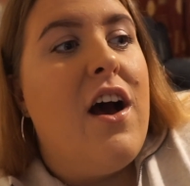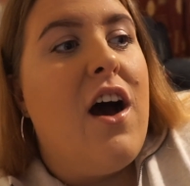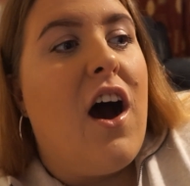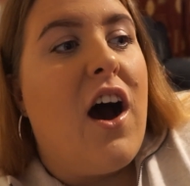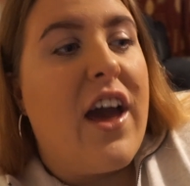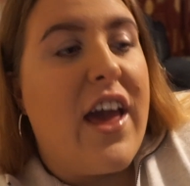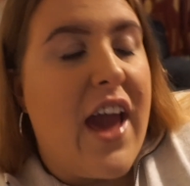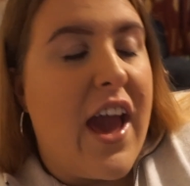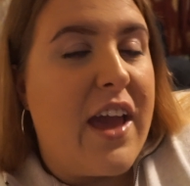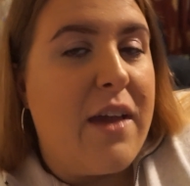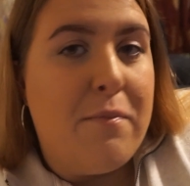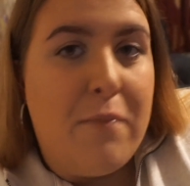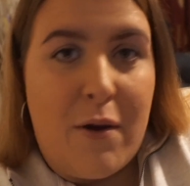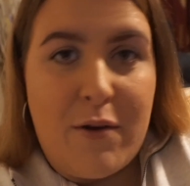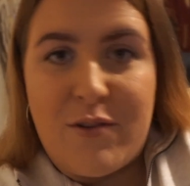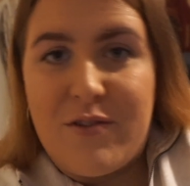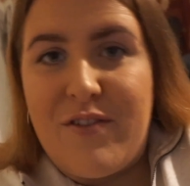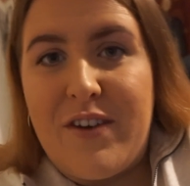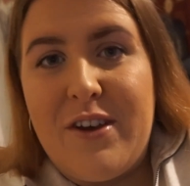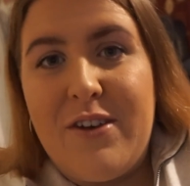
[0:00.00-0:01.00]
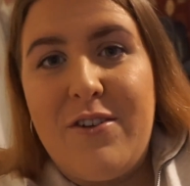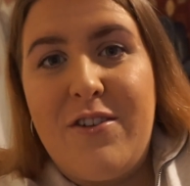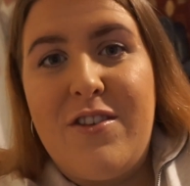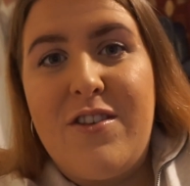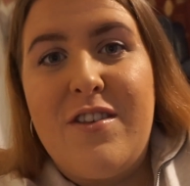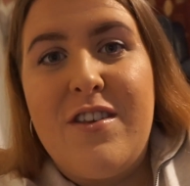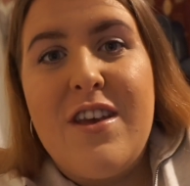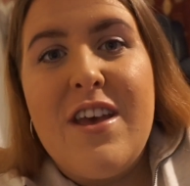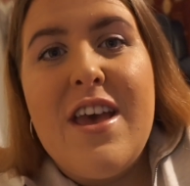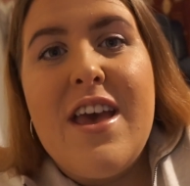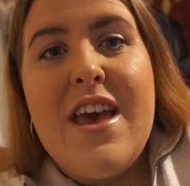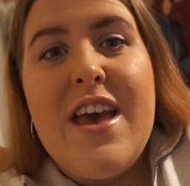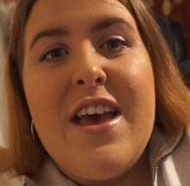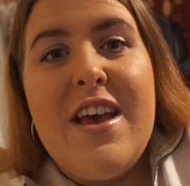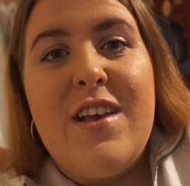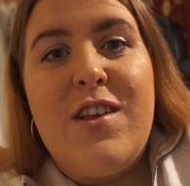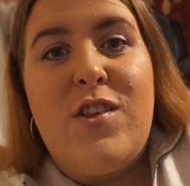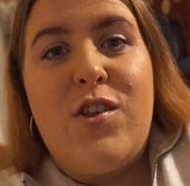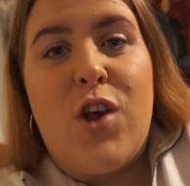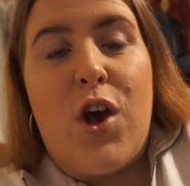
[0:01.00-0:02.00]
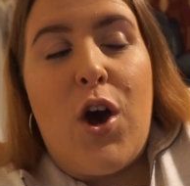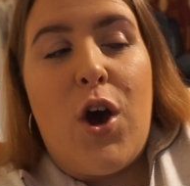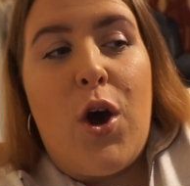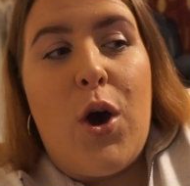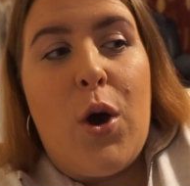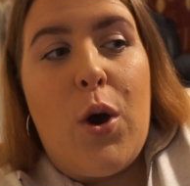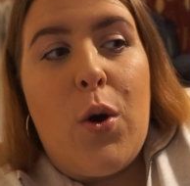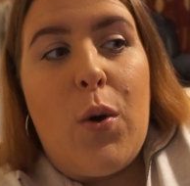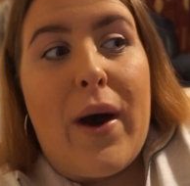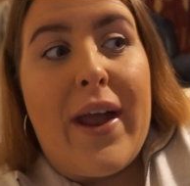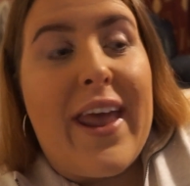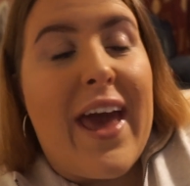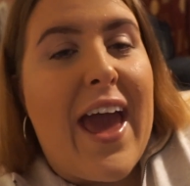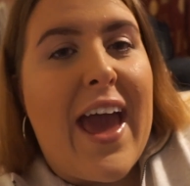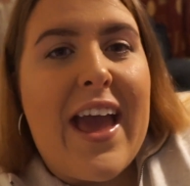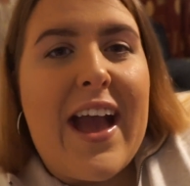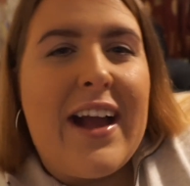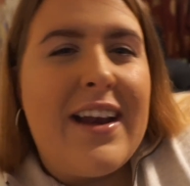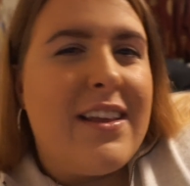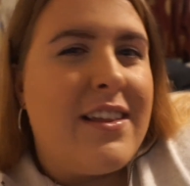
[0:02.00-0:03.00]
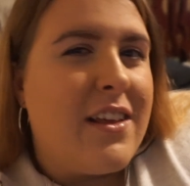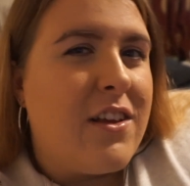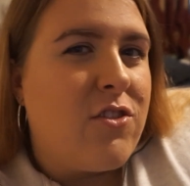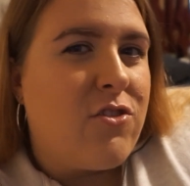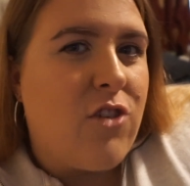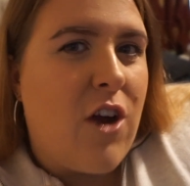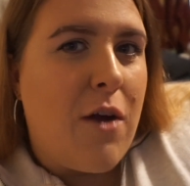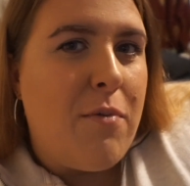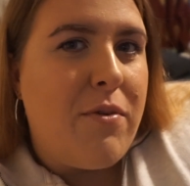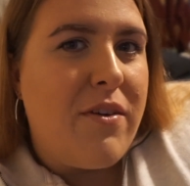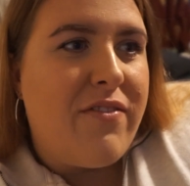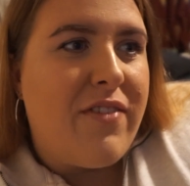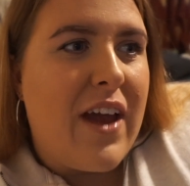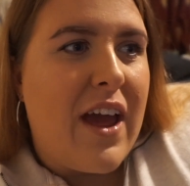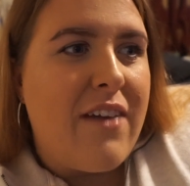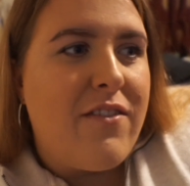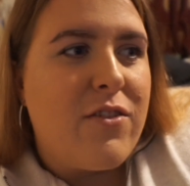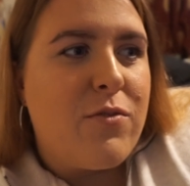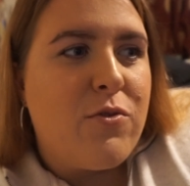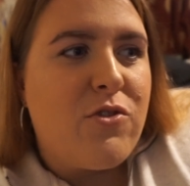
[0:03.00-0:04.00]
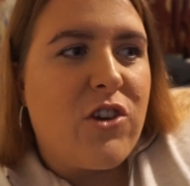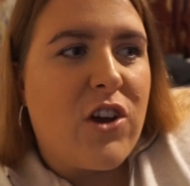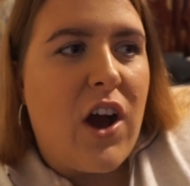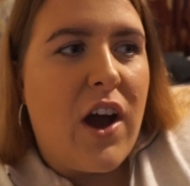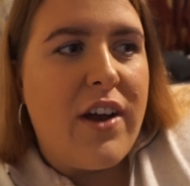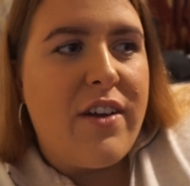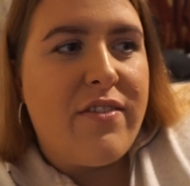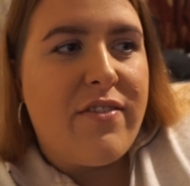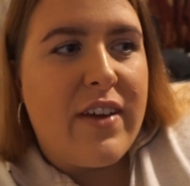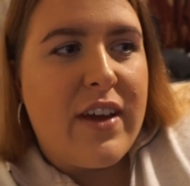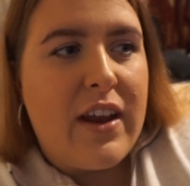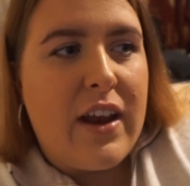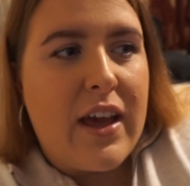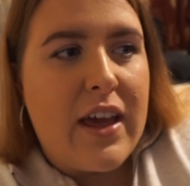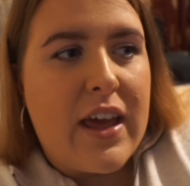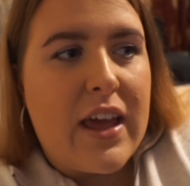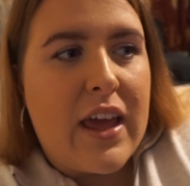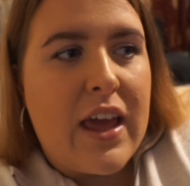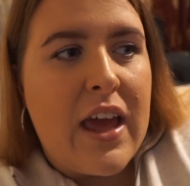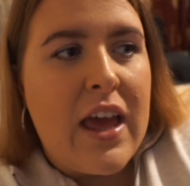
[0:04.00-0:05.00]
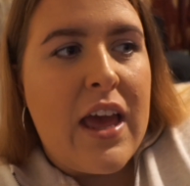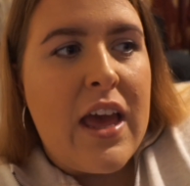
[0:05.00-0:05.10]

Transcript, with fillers: I hate most foods. So, and I hate anything strawberry flavoured, which I kind of feel like